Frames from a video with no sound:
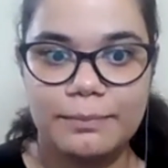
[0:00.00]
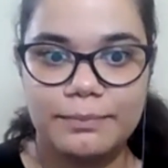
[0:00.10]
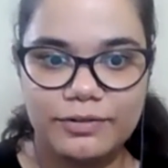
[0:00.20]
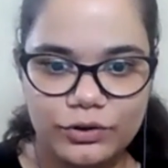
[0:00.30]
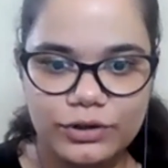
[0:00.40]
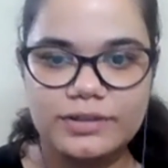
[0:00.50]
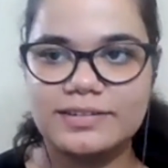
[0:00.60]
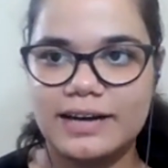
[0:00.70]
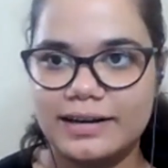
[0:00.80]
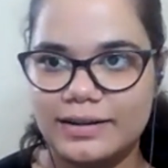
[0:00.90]
Before
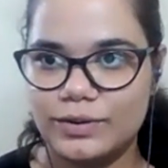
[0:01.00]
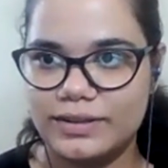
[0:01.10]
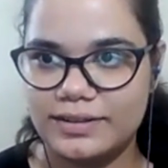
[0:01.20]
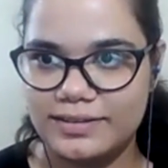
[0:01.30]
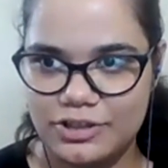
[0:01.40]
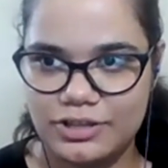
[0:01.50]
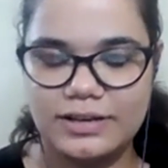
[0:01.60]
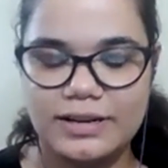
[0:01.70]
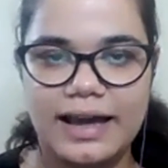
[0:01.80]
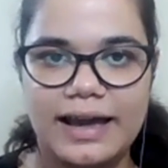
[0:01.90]
starting with the
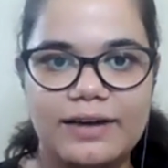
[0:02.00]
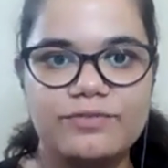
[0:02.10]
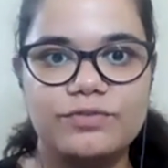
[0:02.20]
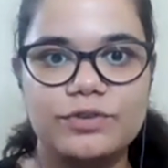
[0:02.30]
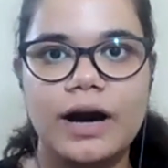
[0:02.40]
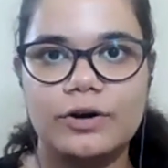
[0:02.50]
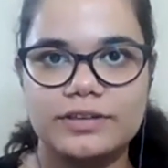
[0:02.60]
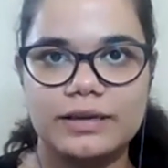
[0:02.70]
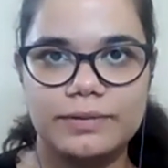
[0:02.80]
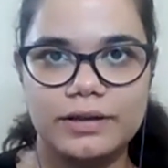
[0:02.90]
session, I have few
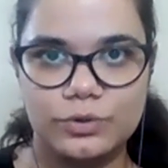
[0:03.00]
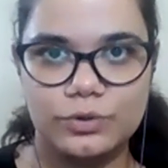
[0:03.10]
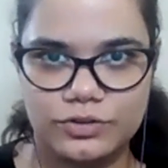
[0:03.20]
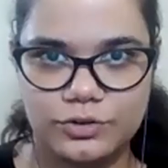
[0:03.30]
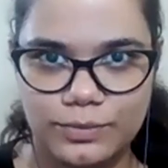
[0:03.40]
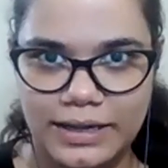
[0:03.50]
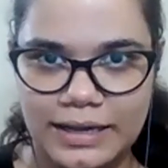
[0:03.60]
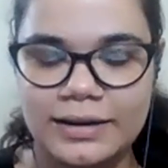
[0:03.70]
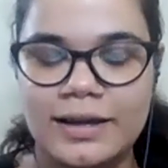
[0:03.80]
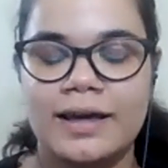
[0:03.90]
housekeeping notes to
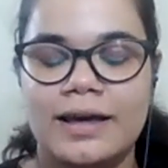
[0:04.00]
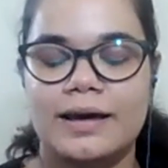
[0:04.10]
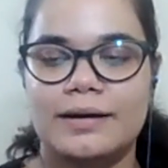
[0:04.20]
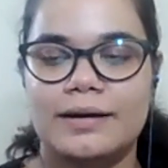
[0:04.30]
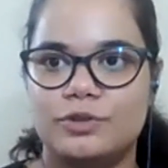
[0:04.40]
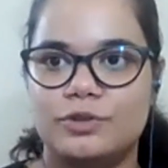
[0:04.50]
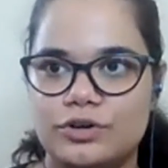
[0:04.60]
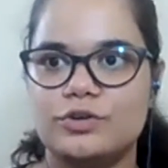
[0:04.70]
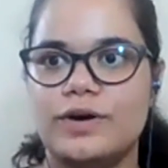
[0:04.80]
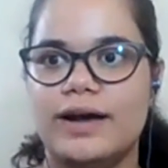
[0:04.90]
make.
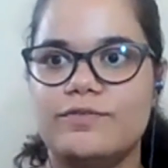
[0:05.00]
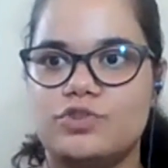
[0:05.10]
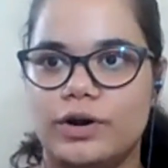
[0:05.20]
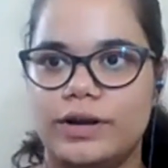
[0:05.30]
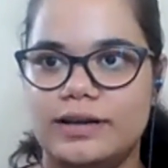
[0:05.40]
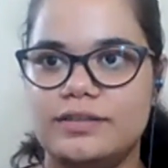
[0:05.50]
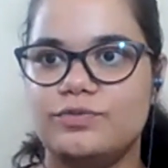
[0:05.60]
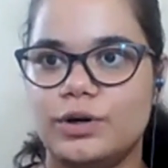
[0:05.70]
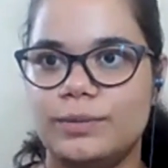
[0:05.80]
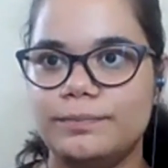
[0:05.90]
Those who have joined us
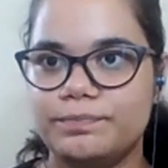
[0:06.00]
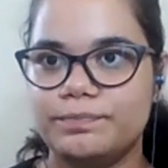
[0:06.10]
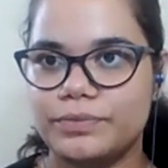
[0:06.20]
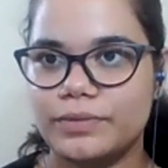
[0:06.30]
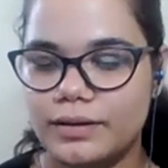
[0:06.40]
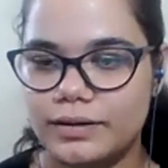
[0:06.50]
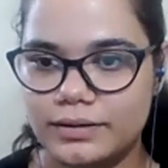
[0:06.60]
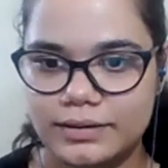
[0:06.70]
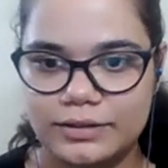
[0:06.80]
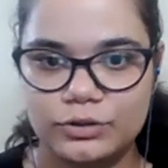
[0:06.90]
from
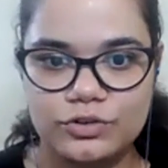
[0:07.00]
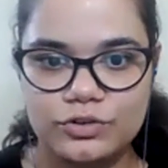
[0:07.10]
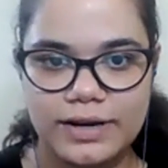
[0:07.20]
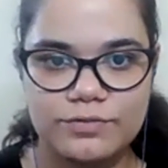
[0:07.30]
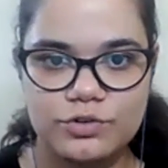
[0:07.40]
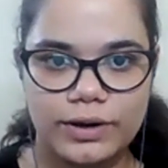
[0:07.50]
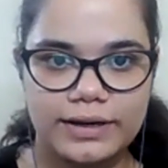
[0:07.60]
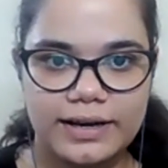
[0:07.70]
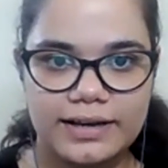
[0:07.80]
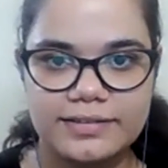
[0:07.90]
uh, those who have
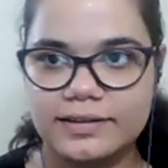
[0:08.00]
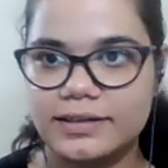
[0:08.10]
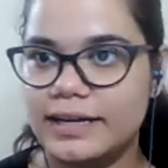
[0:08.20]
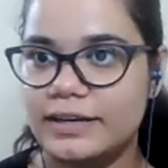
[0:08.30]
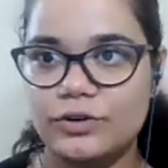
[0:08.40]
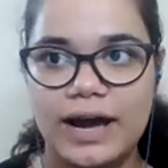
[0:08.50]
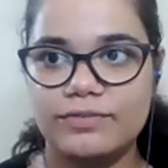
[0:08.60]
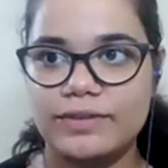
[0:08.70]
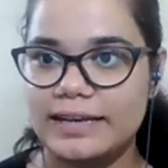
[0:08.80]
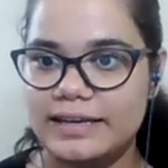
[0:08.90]
joined us uh, and you
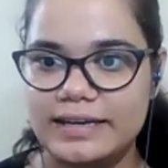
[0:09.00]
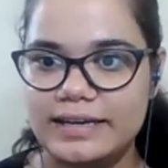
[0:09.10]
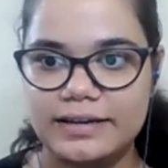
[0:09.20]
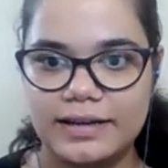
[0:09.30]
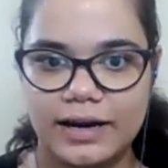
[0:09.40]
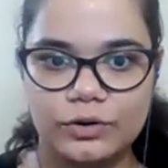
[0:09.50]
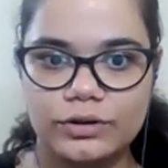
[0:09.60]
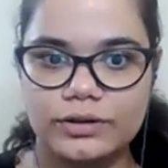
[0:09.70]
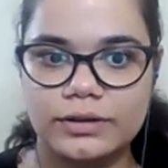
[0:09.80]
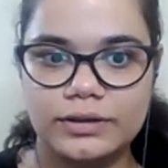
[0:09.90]
have any doubt
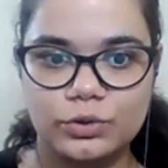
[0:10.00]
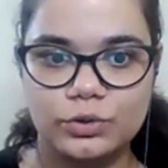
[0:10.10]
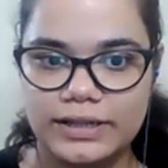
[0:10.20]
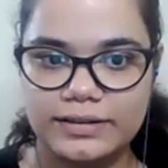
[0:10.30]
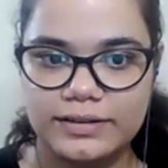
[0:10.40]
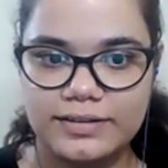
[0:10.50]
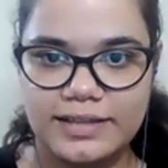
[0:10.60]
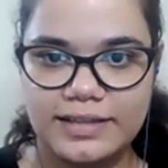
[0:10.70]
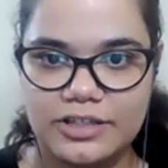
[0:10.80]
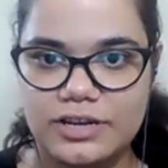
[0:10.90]
uh, during the
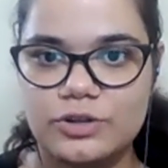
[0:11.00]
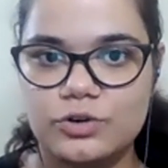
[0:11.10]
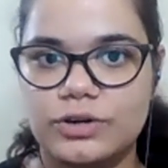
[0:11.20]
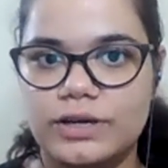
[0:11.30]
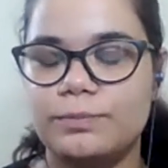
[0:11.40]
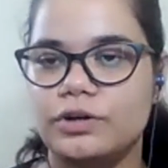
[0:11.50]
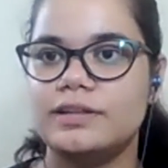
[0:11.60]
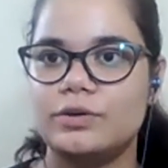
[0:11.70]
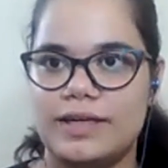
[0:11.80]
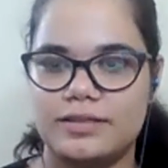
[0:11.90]
session, you can put the
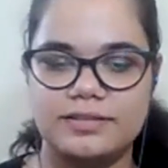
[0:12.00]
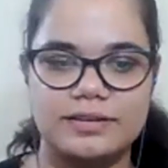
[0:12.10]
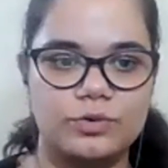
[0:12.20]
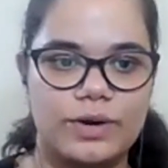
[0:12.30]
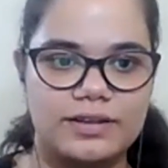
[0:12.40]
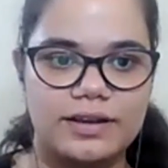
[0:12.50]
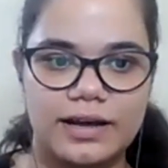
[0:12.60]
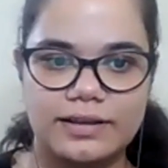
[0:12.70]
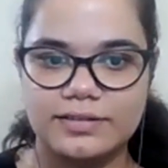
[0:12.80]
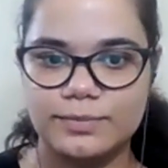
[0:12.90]
questions in question and
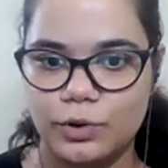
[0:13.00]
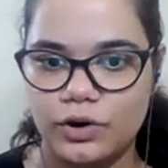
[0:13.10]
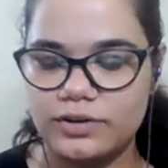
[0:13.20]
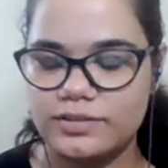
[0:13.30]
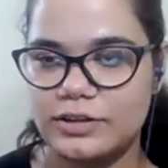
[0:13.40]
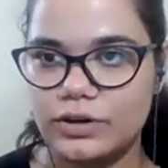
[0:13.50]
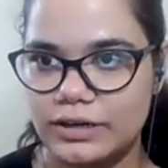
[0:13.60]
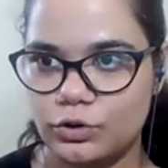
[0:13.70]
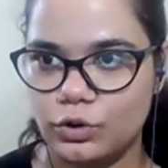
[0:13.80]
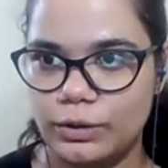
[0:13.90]
answer box in your
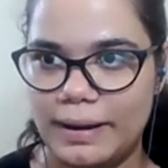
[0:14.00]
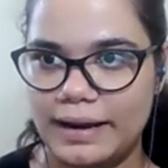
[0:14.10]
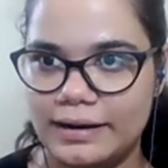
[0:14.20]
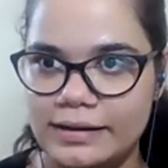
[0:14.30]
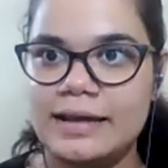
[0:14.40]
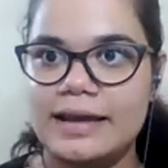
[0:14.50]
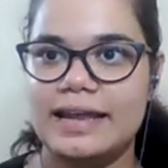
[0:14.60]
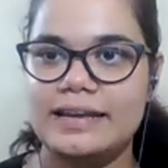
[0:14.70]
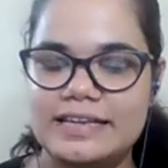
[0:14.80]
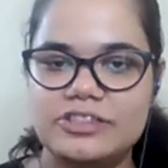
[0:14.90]
control panel,
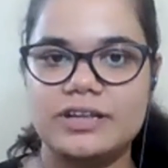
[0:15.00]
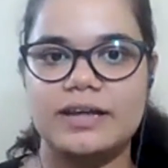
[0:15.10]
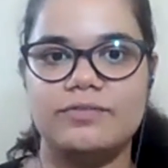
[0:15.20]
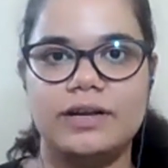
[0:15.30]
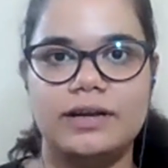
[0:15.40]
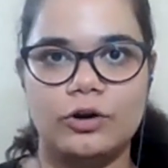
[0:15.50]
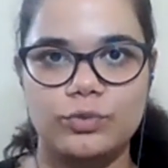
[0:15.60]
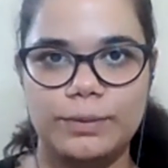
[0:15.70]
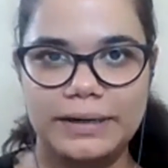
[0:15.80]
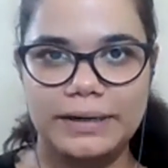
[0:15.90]
and each and every
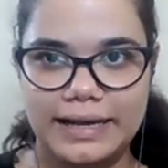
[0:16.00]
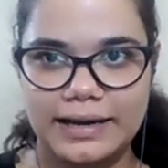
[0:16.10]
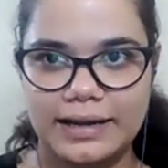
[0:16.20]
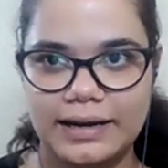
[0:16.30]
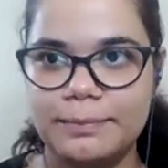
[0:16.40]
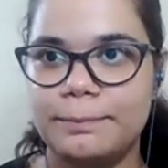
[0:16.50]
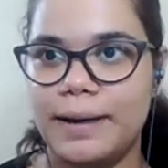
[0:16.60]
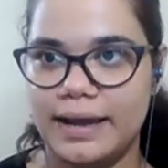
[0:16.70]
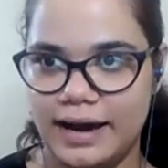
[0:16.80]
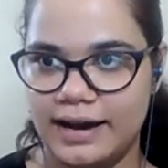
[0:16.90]
doubt will be taken up
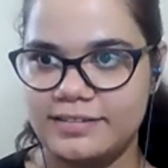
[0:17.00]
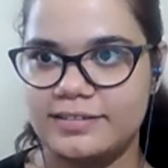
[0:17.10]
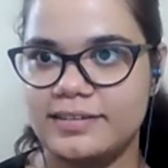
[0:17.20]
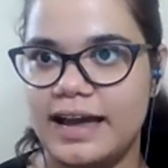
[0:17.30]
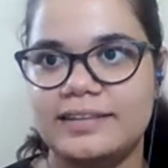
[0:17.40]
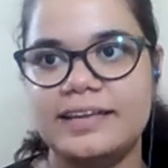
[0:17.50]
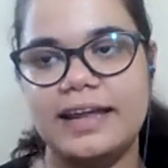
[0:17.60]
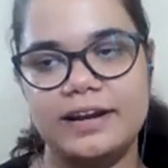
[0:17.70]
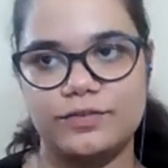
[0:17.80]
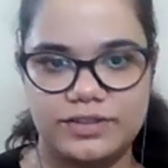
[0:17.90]
by us at the
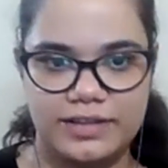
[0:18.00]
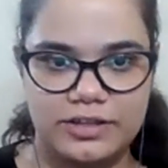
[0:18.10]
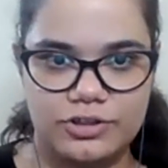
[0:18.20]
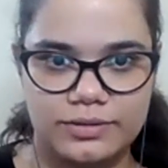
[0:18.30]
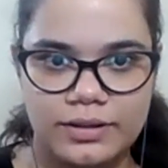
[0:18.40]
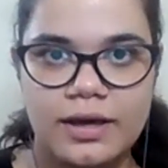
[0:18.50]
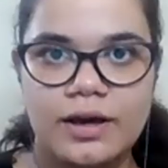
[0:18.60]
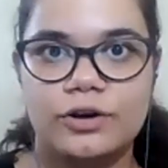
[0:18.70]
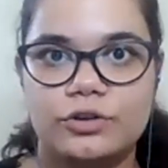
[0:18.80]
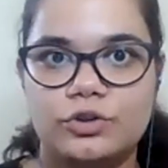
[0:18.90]
end of the session.
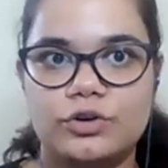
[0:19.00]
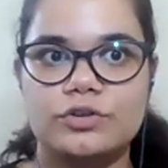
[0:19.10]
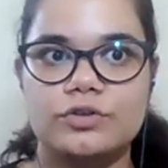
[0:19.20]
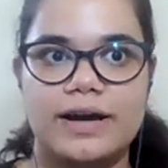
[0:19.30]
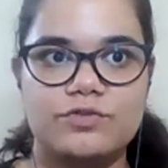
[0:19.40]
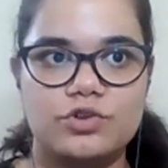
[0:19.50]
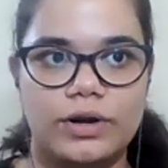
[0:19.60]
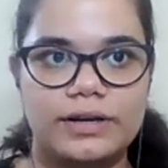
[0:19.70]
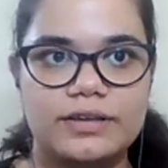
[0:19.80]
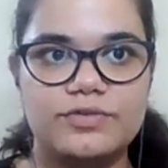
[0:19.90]
Those who have
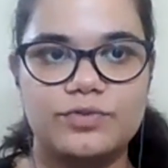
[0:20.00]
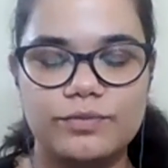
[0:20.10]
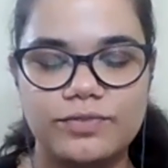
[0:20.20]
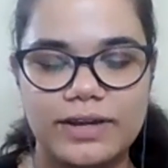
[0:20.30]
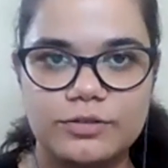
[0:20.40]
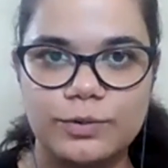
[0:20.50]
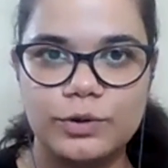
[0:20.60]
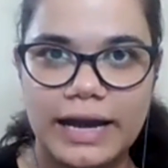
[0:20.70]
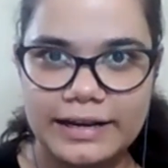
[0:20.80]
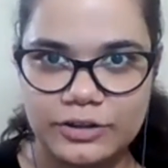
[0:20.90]
joined us from
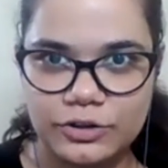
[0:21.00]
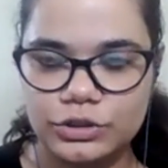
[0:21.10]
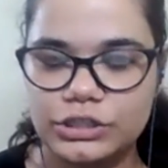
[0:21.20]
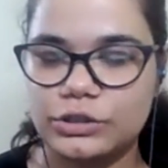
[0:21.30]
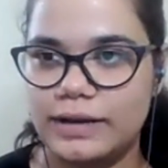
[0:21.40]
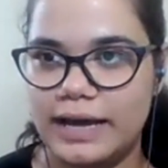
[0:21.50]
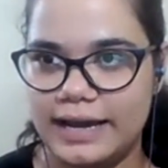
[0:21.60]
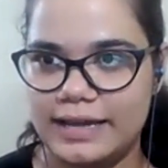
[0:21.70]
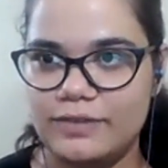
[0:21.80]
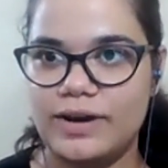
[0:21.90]
Facebook and YouTube
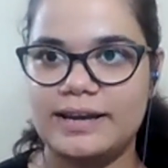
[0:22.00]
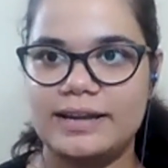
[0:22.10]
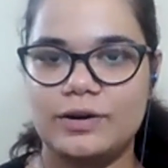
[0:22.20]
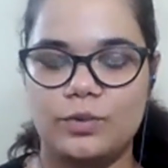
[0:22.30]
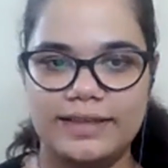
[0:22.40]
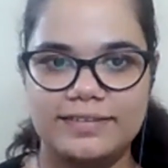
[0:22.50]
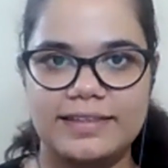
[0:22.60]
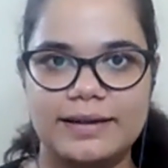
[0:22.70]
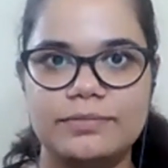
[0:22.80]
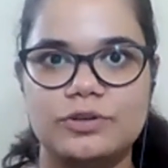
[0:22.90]
live, I request
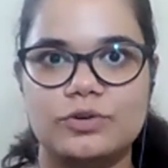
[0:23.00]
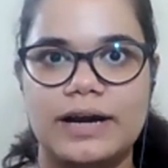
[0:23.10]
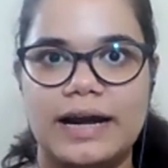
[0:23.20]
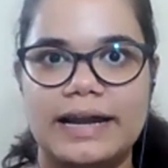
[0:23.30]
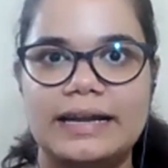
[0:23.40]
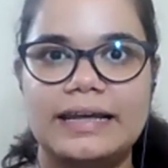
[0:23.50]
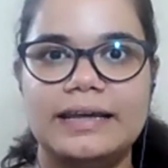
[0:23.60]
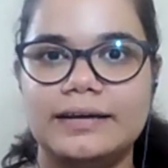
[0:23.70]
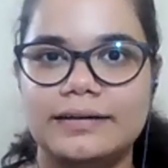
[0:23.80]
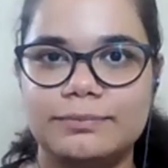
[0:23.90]
them to
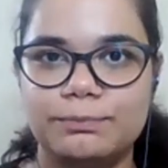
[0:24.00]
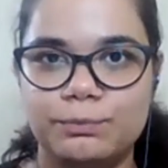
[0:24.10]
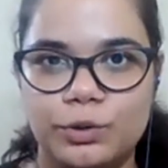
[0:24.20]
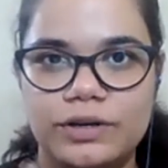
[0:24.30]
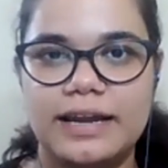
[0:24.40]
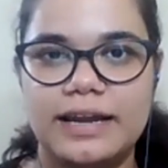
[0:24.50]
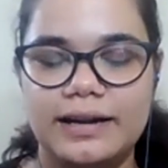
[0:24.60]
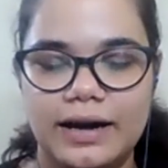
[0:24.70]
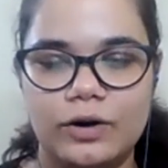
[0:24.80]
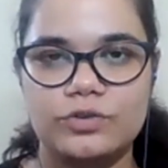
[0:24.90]
kindly put
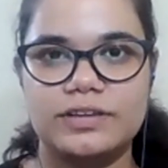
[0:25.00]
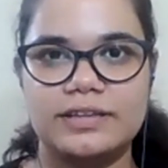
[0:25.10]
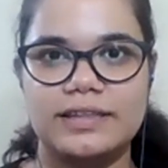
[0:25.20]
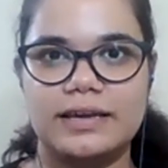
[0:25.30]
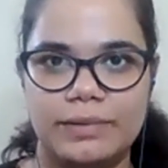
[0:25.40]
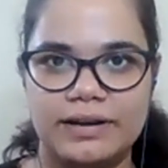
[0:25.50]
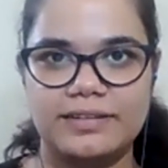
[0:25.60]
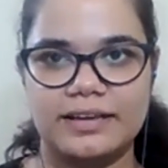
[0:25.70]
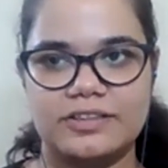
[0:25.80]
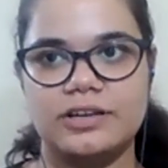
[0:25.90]
their doubts in the
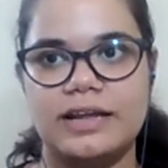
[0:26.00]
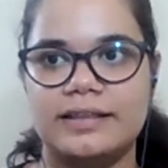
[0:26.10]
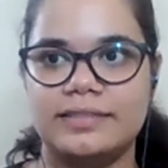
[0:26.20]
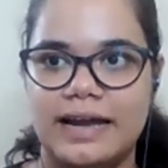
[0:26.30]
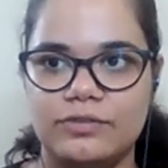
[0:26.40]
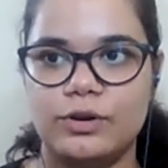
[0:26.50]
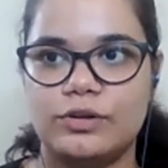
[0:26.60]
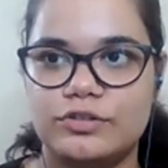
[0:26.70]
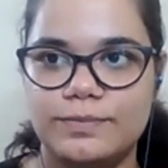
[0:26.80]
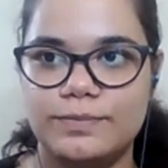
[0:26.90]
comment section, and that will
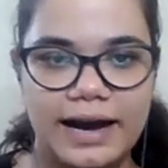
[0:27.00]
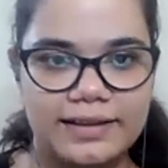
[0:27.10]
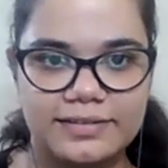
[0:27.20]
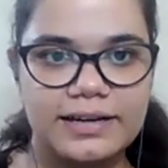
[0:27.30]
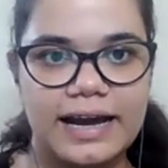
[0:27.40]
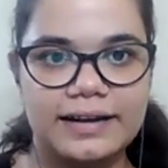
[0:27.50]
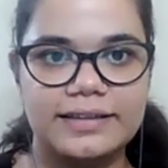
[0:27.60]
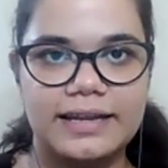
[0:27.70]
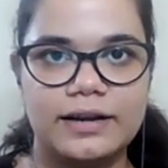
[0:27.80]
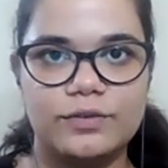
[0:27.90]
also be answered at
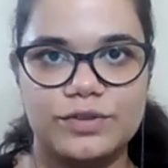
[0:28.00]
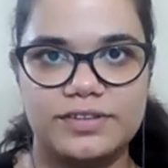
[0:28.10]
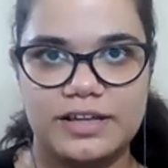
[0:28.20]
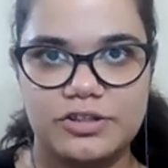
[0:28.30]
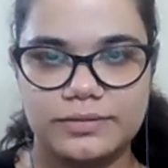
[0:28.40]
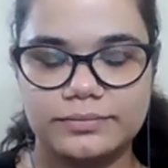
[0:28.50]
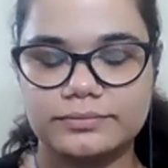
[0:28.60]
the end of the session.